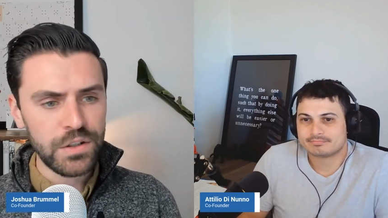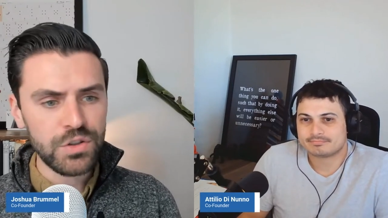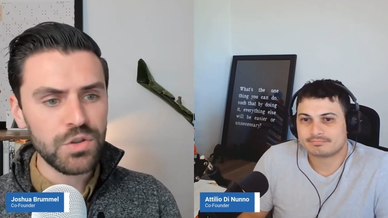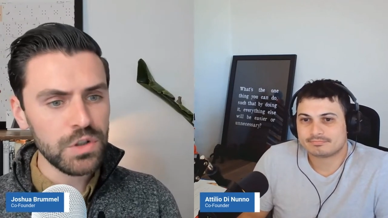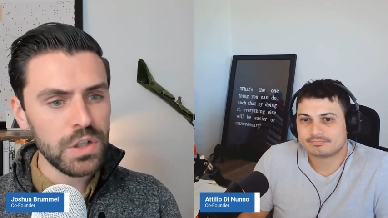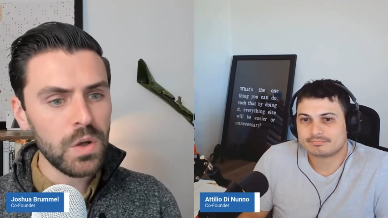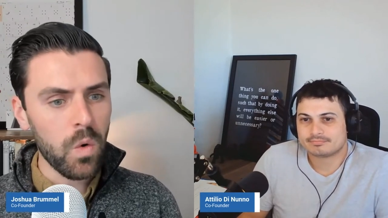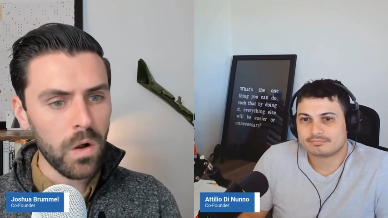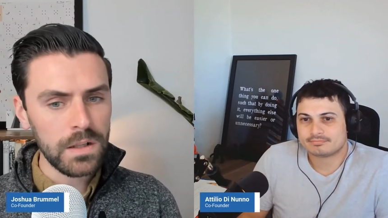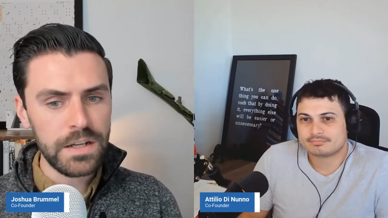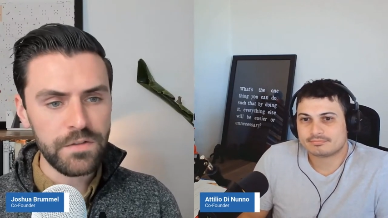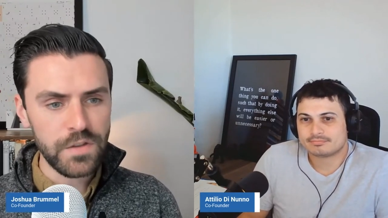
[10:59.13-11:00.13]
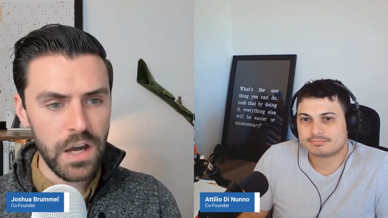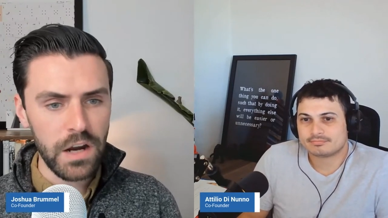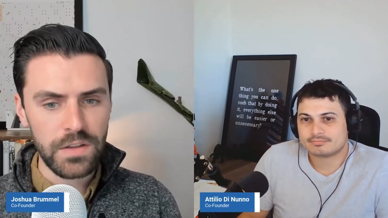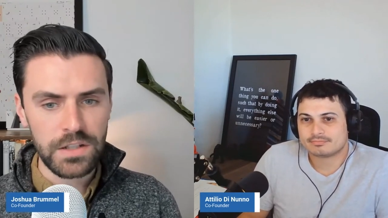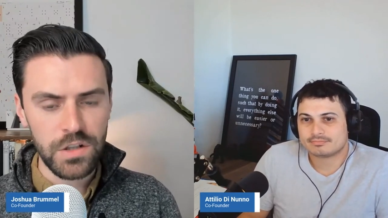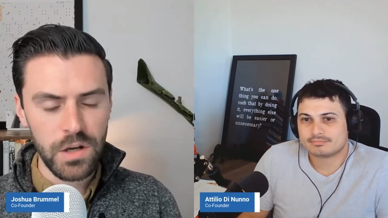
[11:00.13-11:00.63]
Speaker 1: And it's usually quality of
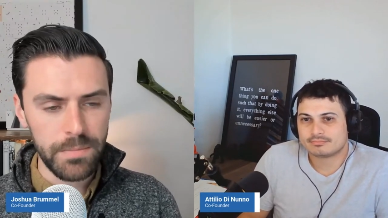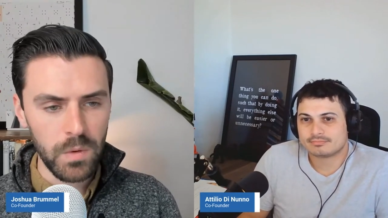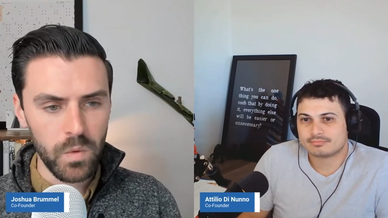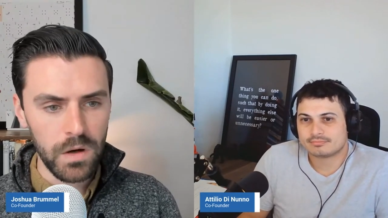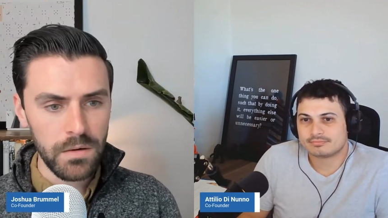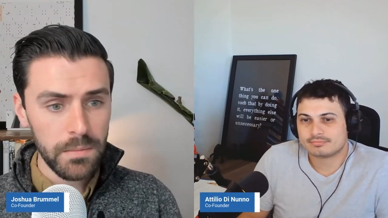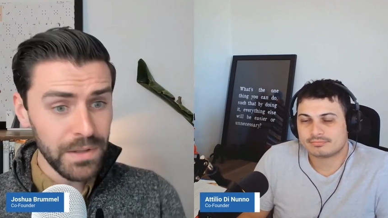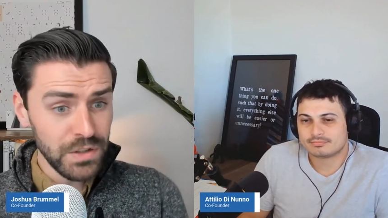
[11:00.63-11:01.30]
care that's number one